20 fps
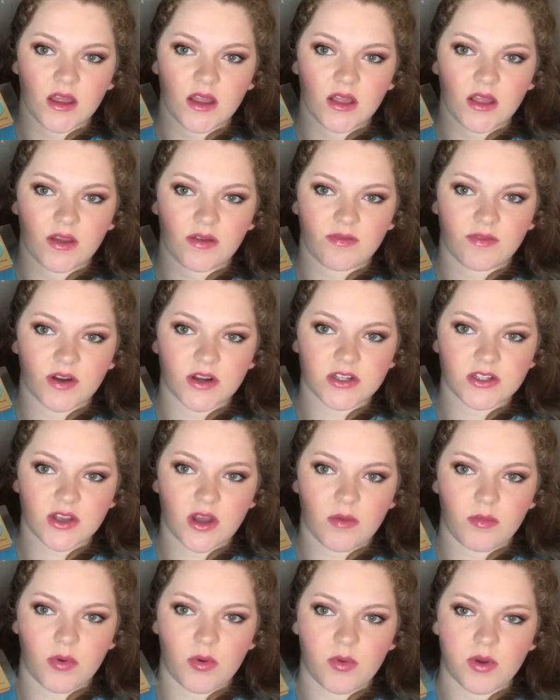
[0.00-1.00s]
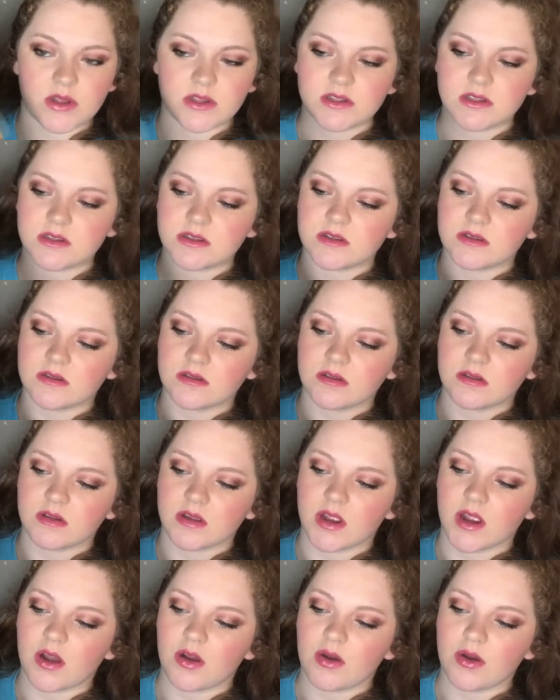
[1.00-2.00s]
the first couple ones.
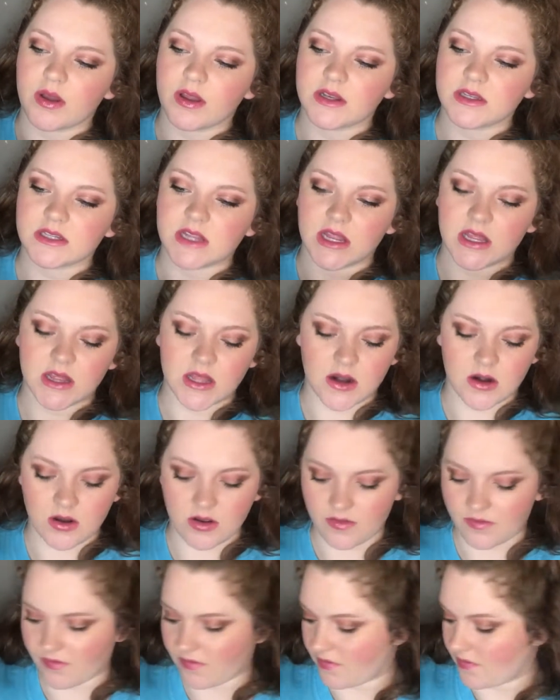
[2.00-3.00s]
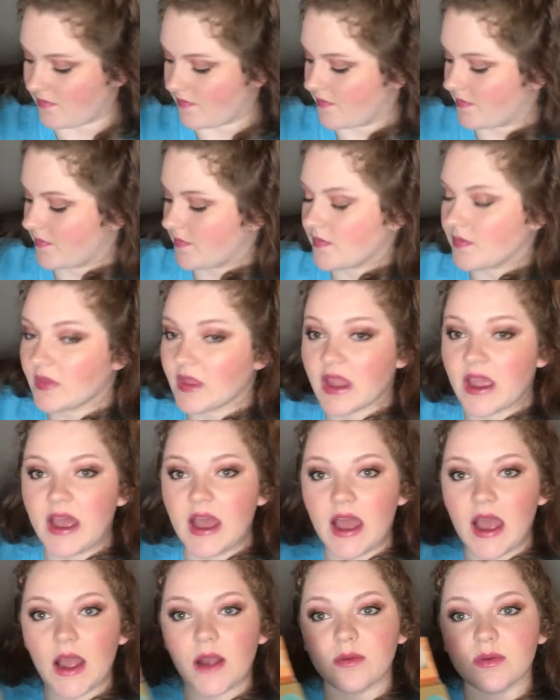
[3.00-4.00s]
Here, I'll go ahead and take that off.
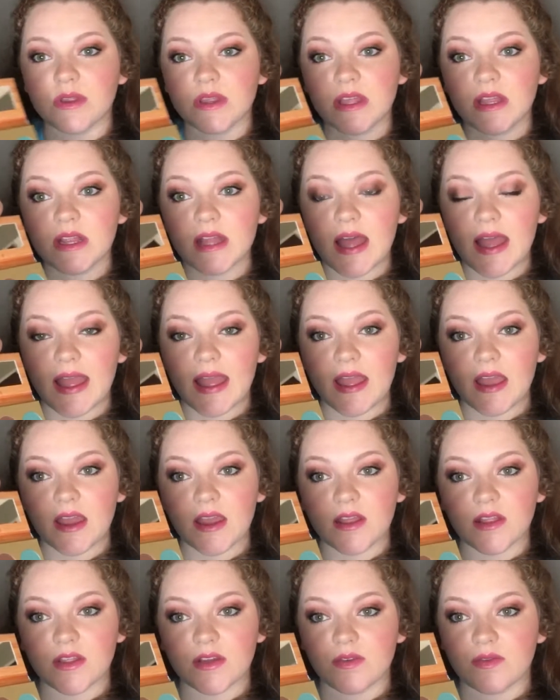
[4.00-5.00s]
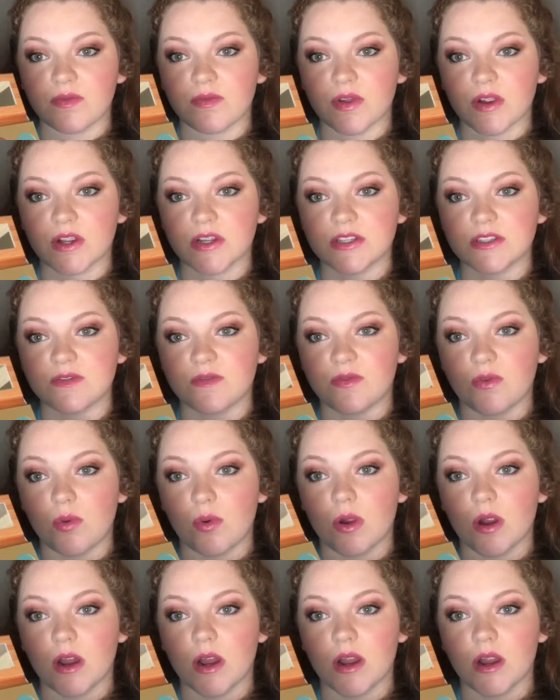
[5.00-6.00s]
I really like the first
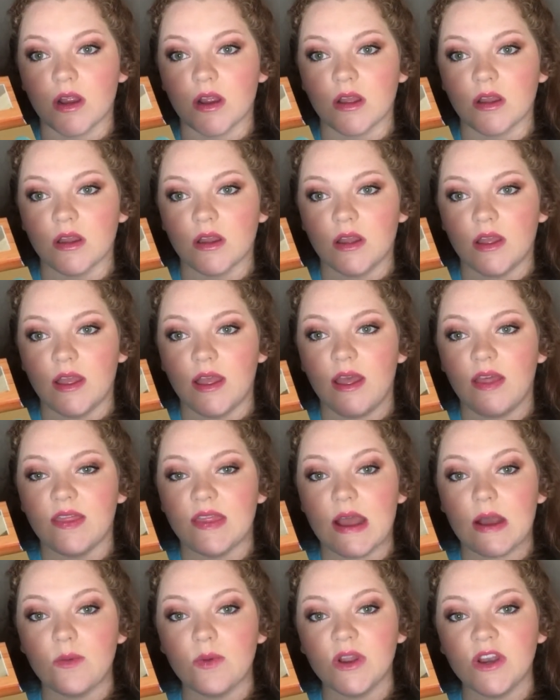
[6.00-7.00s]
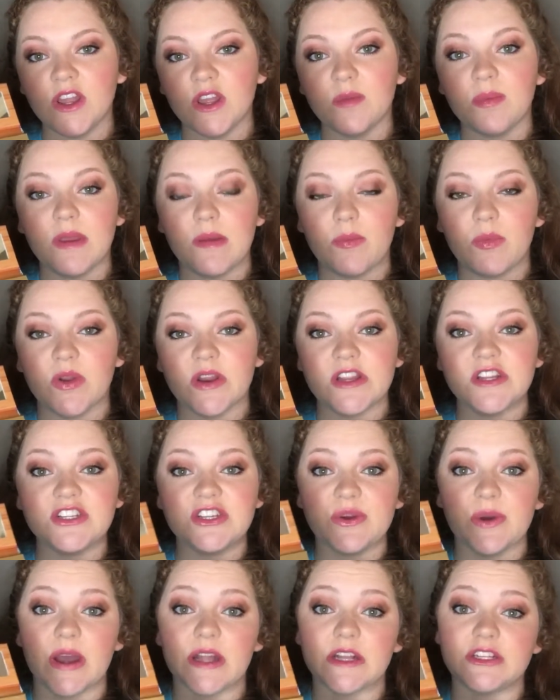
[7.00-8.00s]
4. That one could be pretty
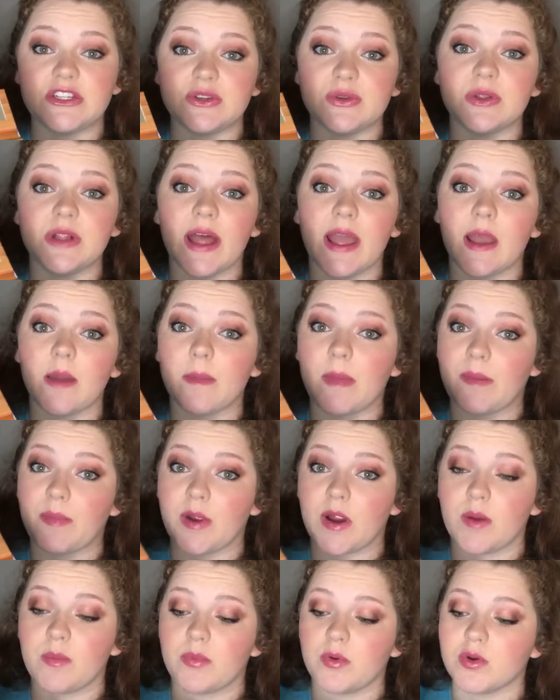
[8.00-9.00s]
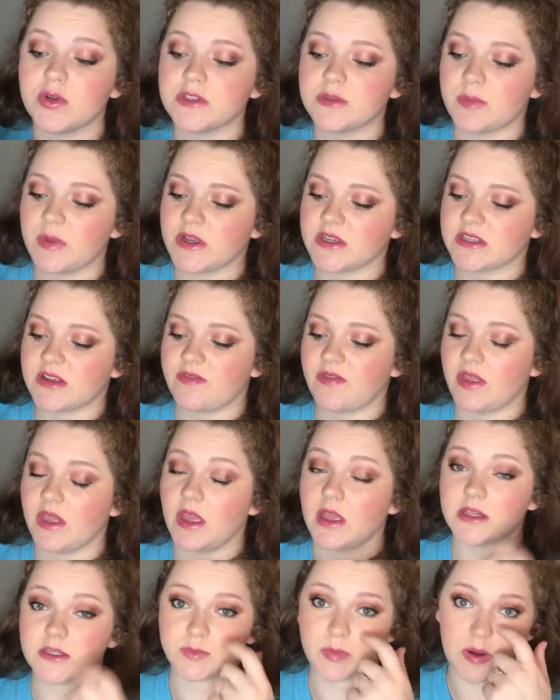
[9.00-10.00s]
too. I do like my purples because I feel
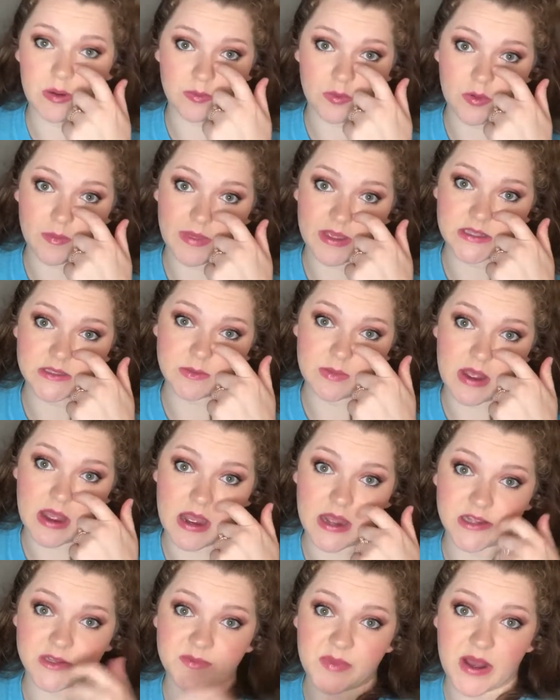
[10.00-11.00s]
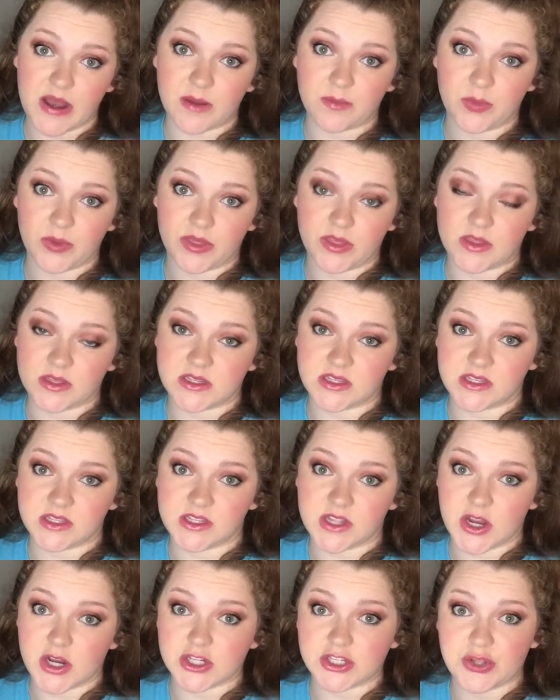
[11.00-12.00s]
like purple makes my eyes pop since
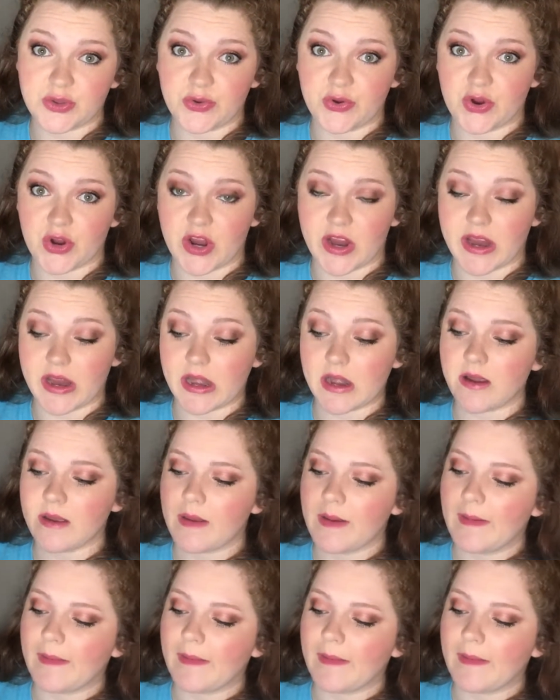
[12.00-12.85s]
they're so green.